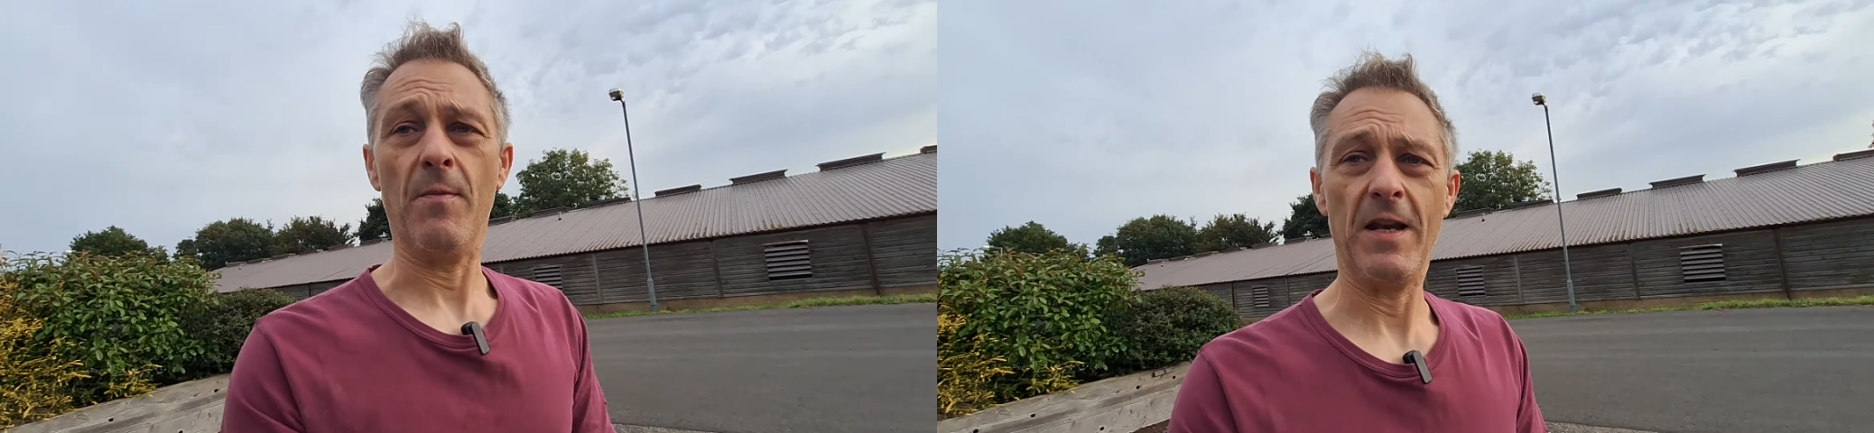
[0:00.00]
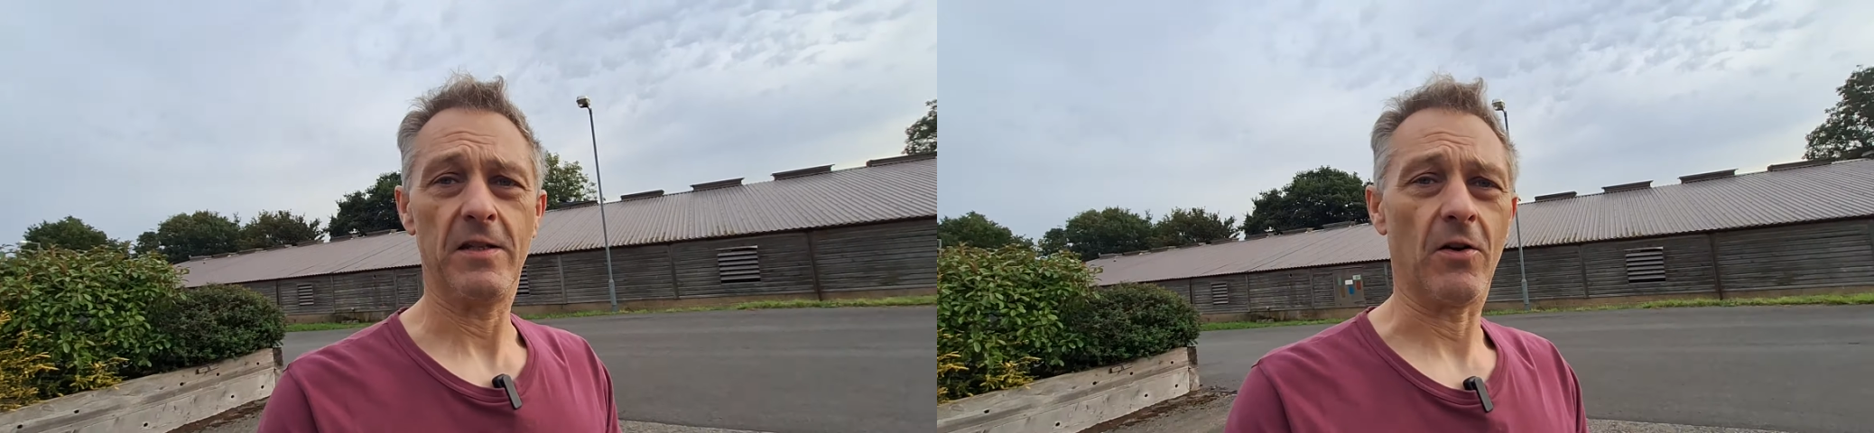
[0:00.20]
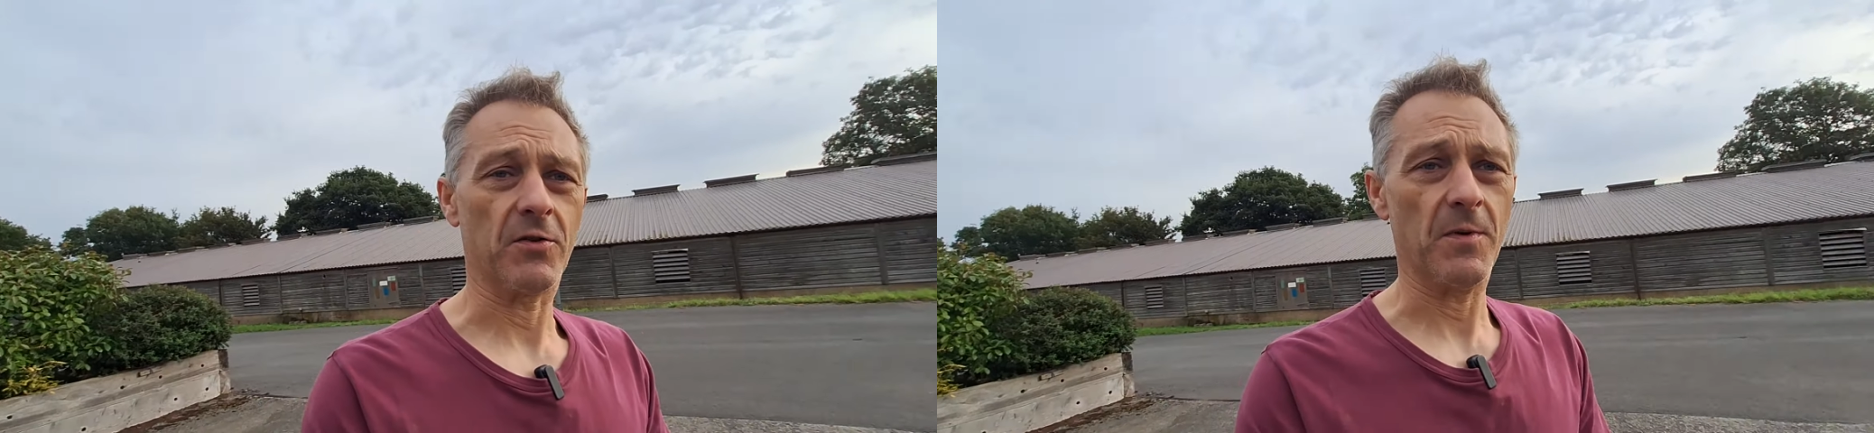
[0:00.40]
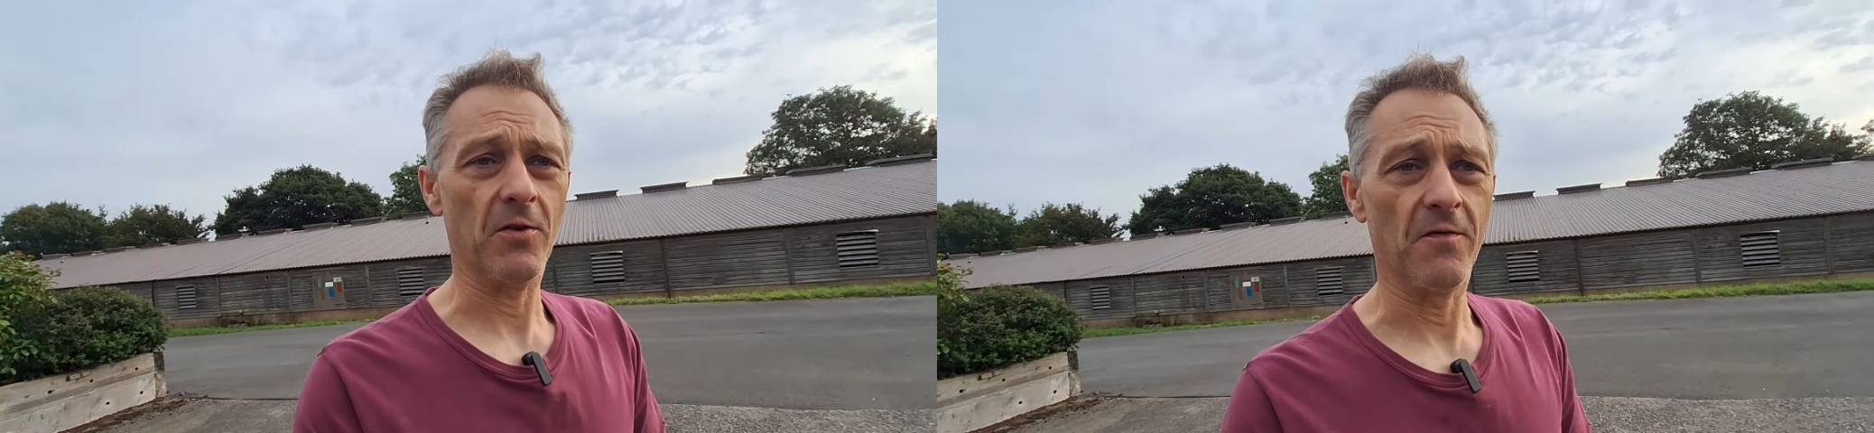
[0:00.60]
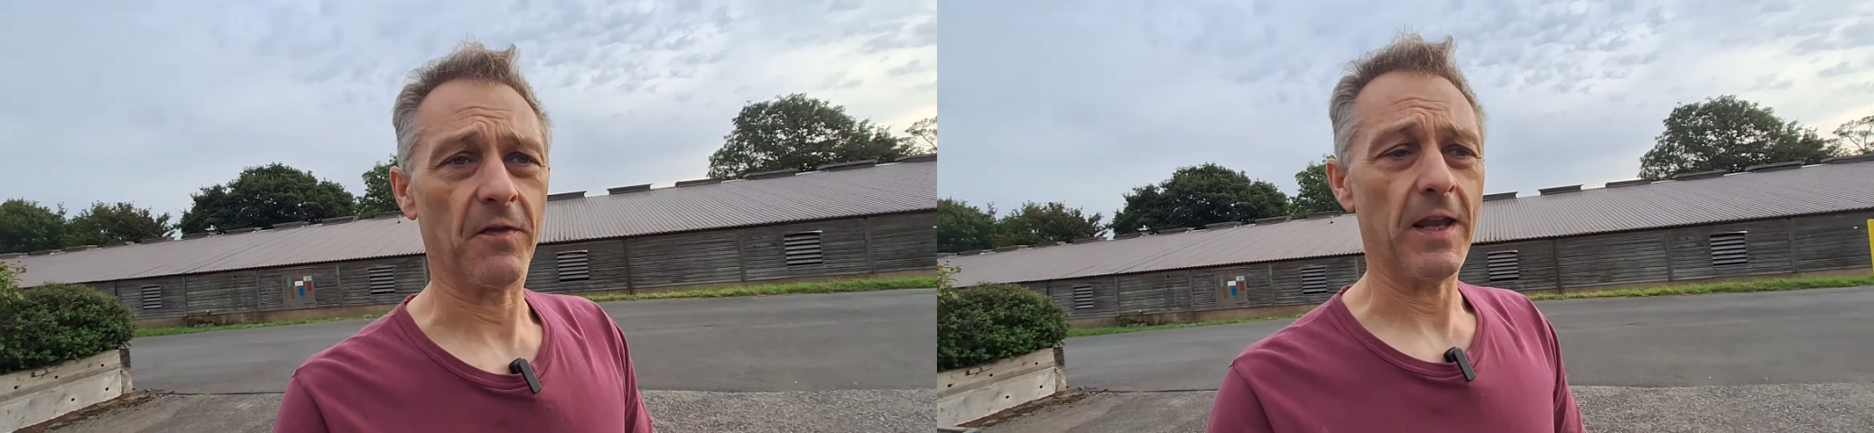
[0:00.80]
the Mini's got to be
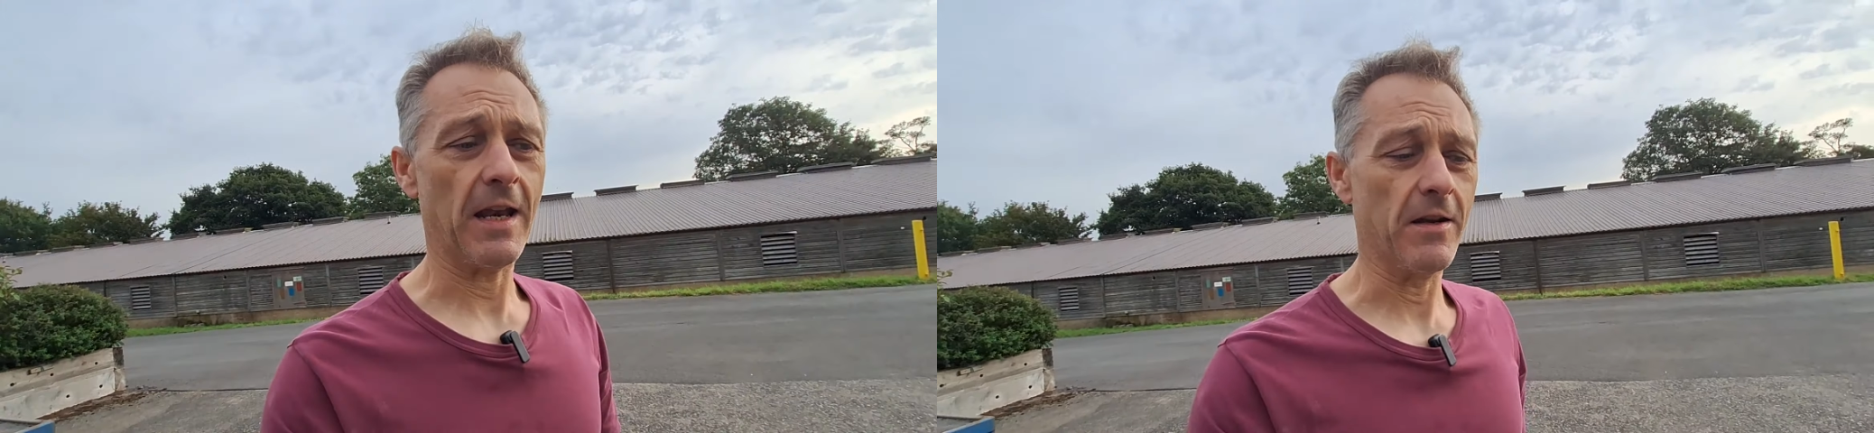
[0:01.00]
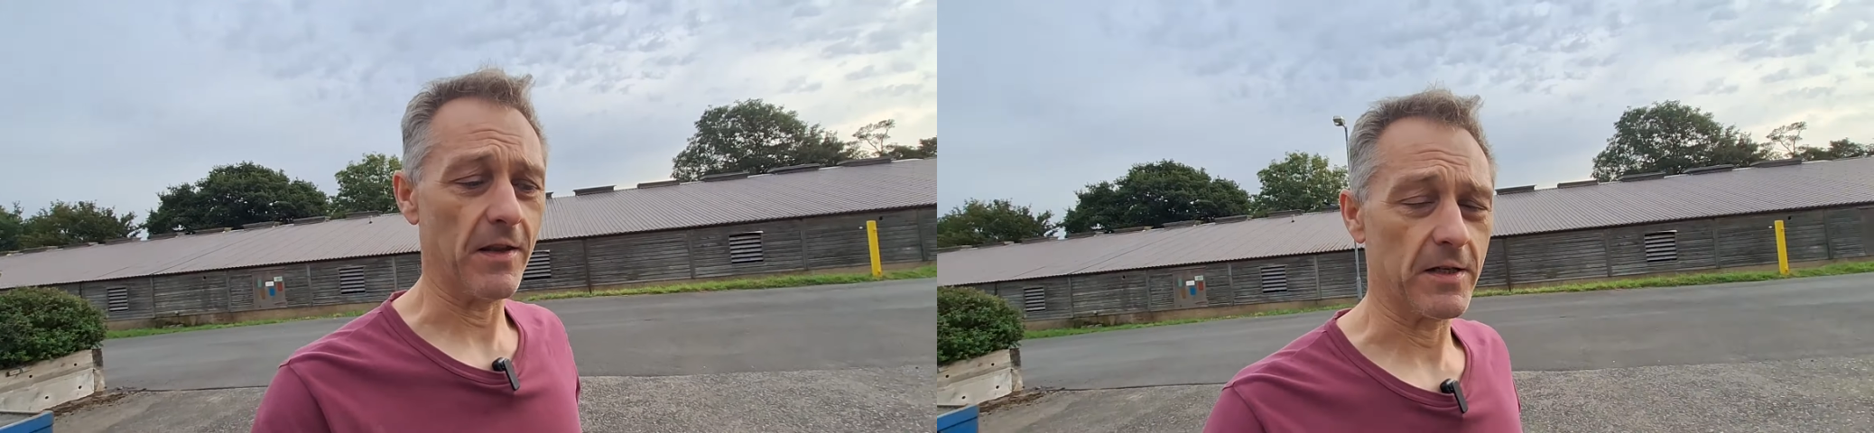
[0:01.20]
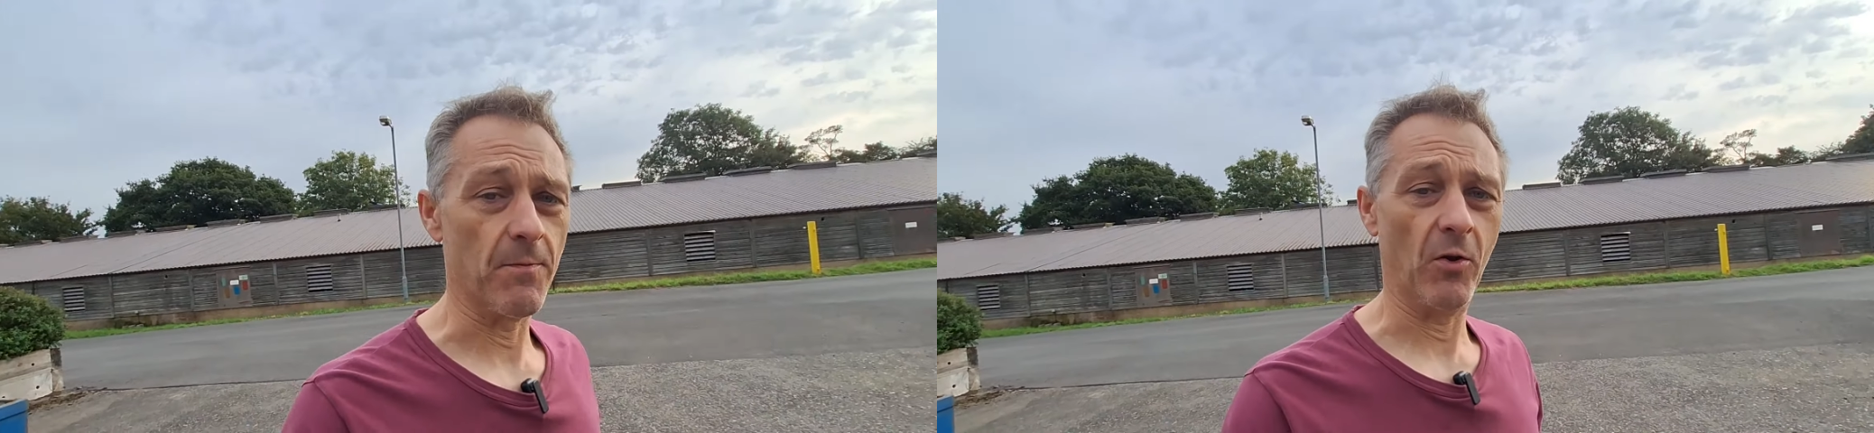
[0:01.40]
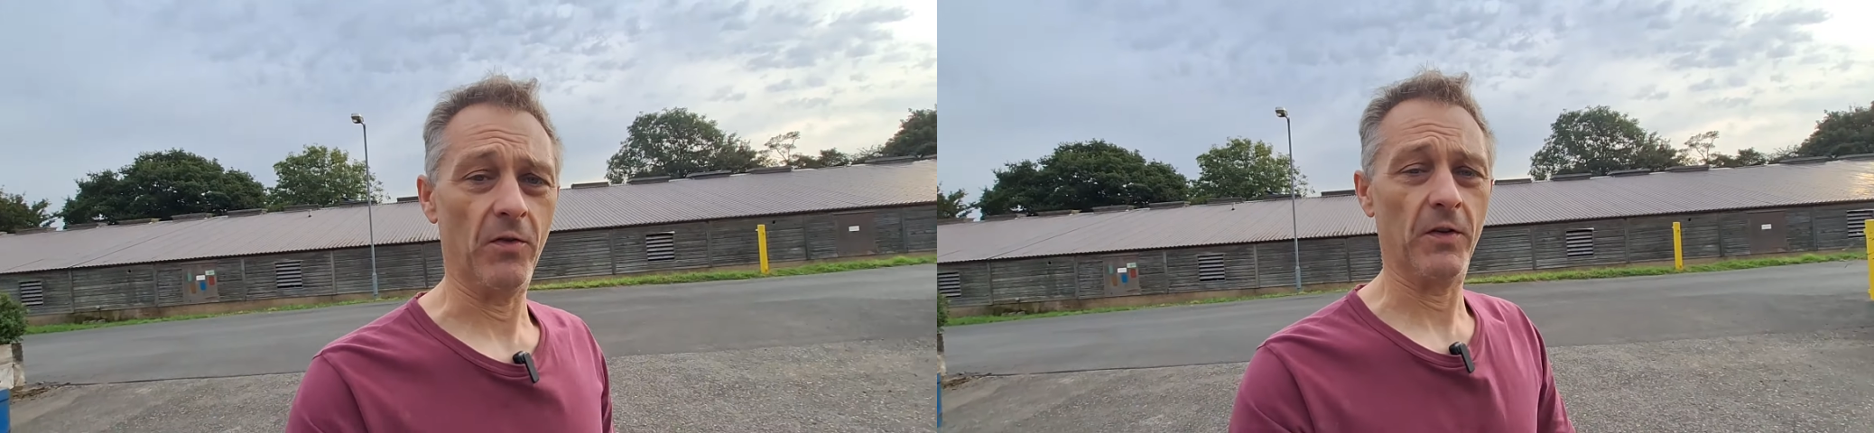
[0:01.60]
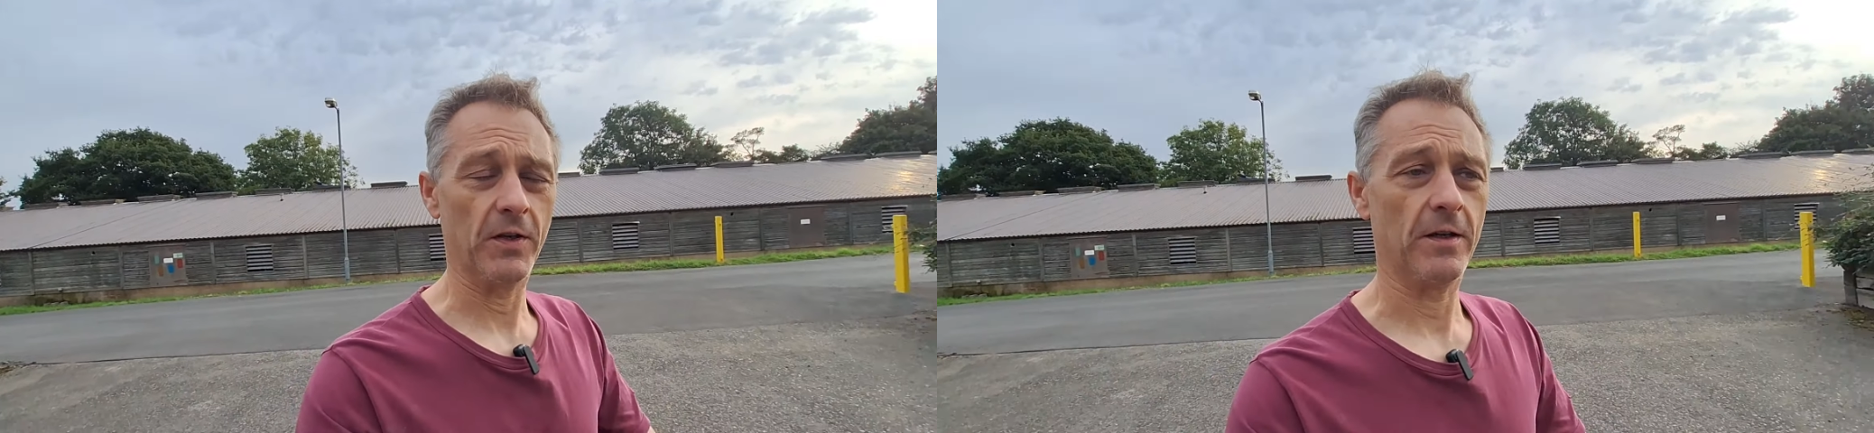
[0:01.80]
done for the end of this
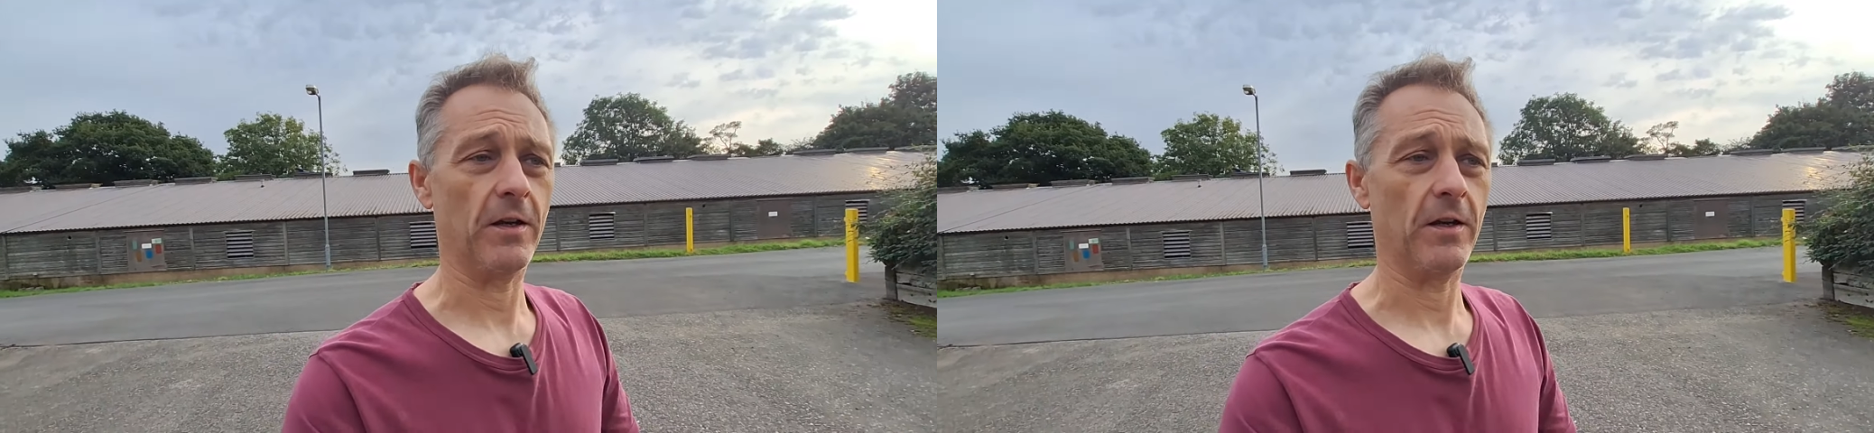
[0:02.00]
month.